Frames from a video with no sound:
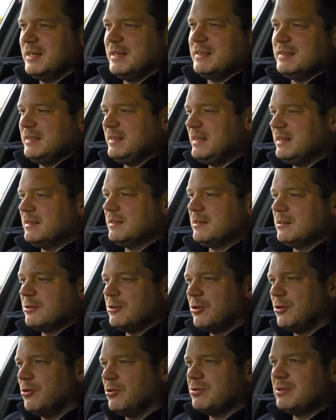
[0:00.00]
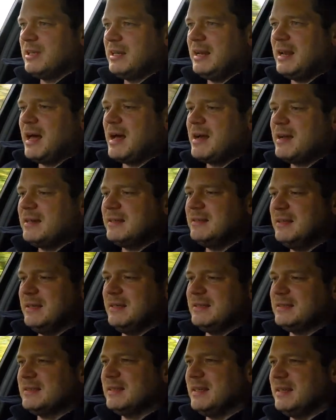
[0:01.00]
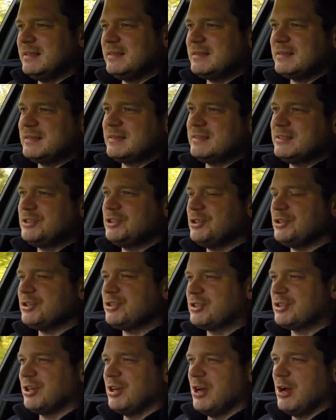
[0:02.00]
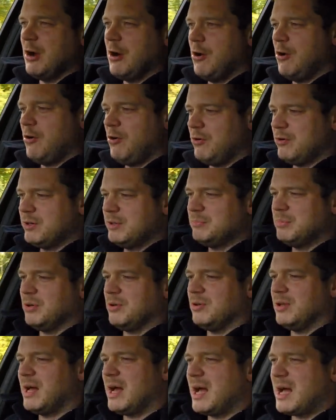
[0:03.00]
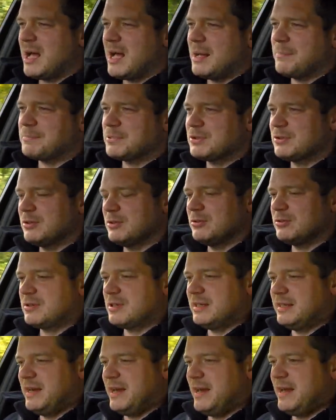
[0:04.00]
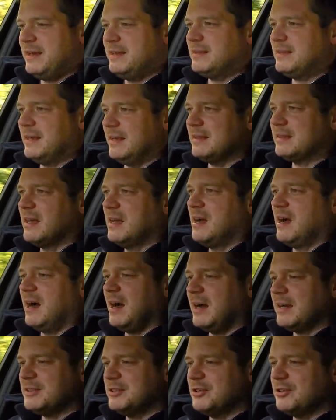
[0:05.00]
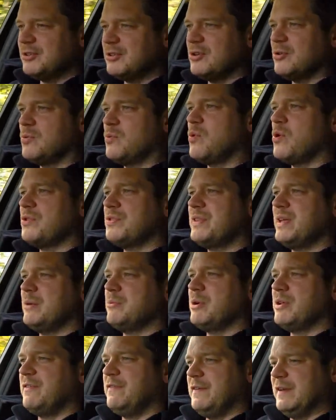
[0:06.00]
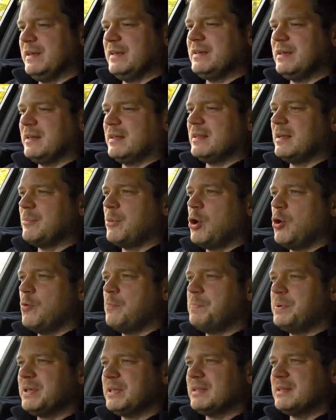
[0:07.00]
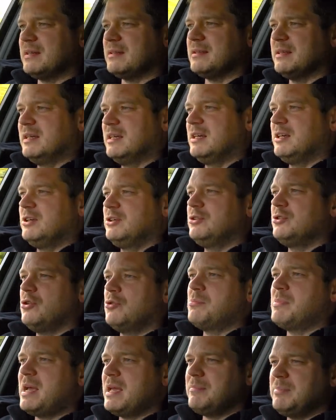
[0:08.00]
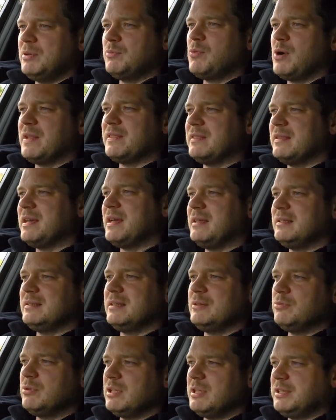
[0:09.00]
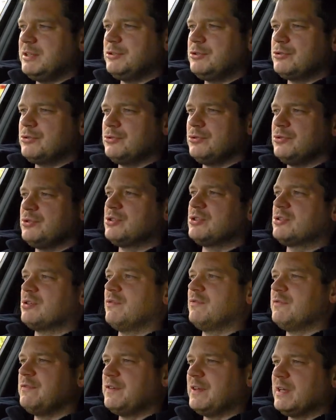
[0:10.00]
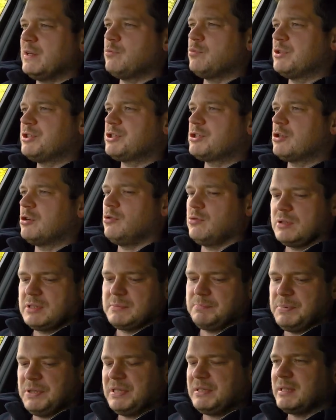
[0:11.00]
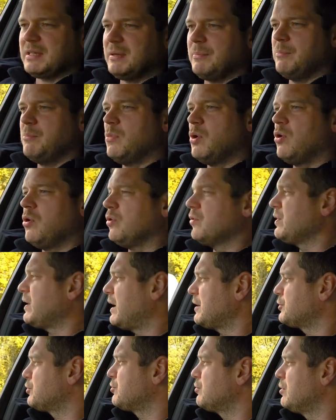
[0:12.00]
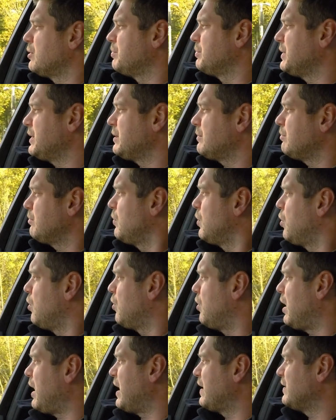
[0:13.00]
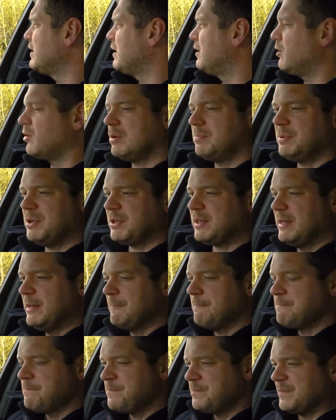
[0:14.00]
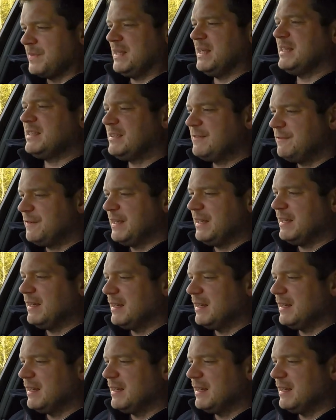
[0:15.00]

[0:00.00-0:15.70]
needle or the line is. It's just horrible. Absolutely hate it. I don't know what they were thinking, and I'm hoping that, you know, maybe one day they will introduce something which looks a bit more natural, a bit more analog, but this thing